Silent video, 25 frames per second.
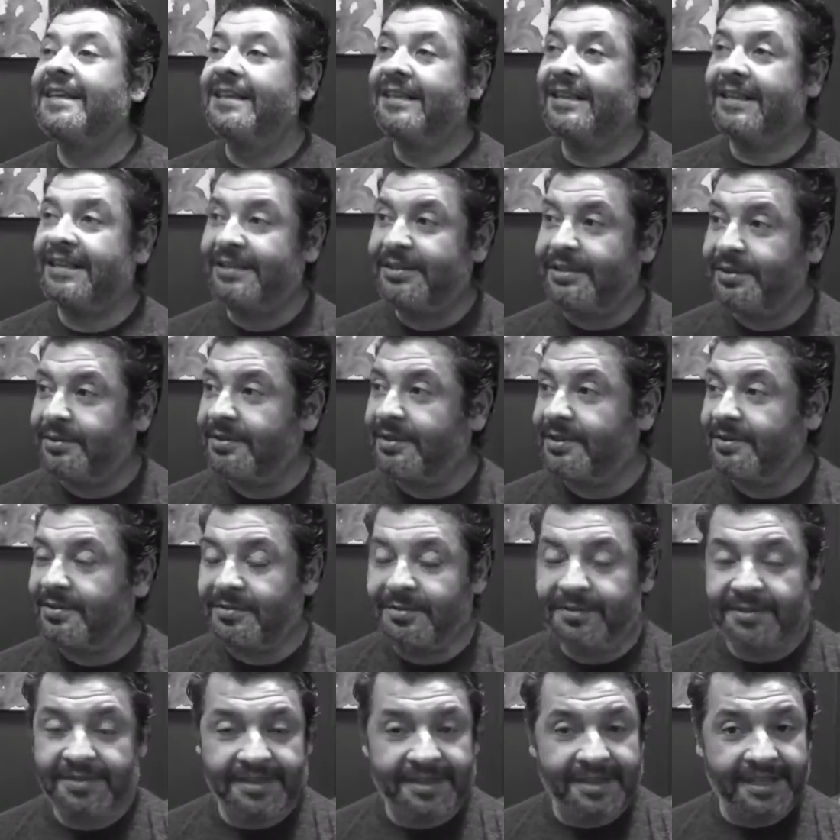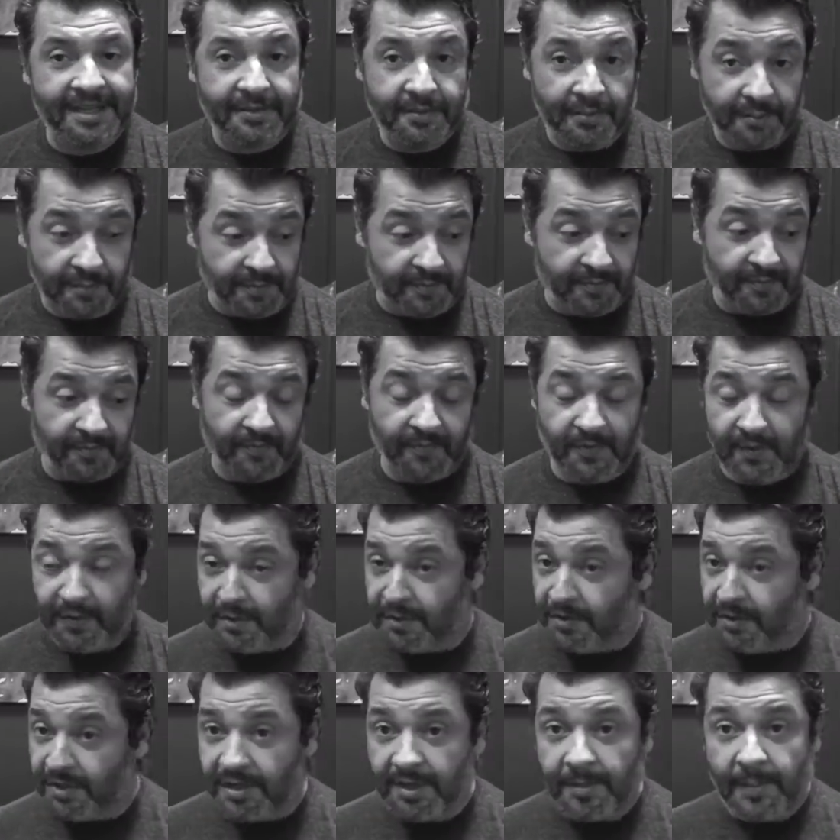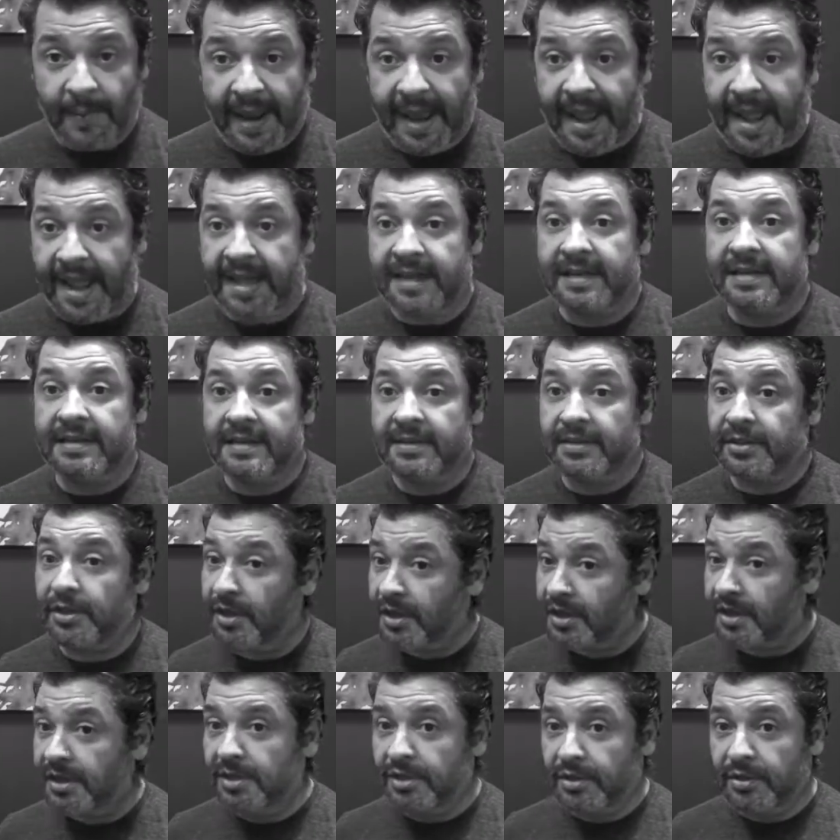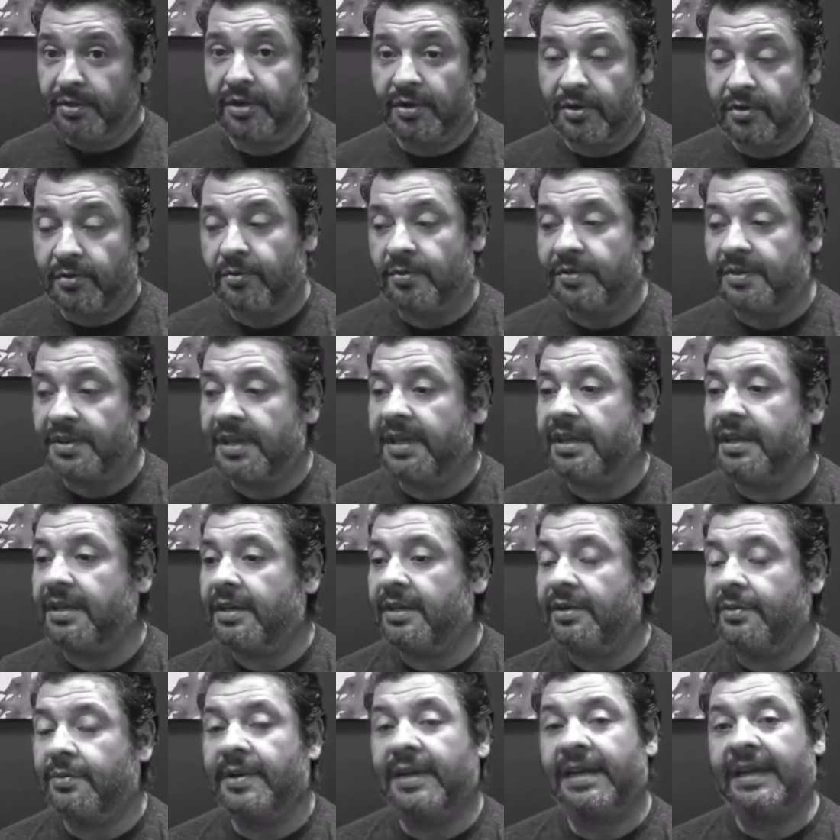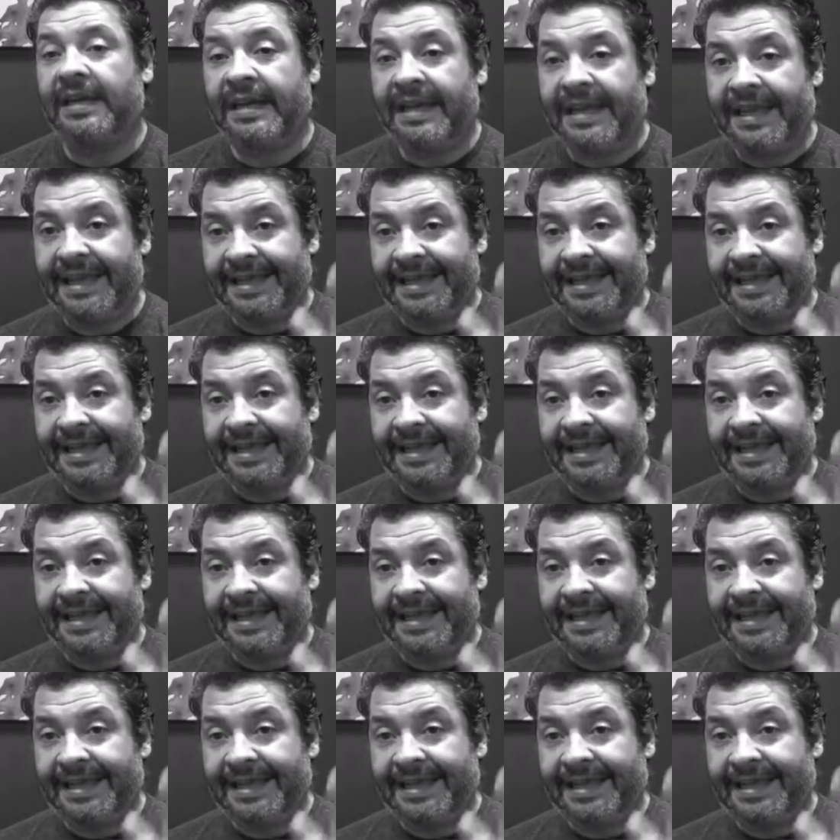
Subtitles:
They do their own thing. For good or bad, they're going to do their own thing. You know what?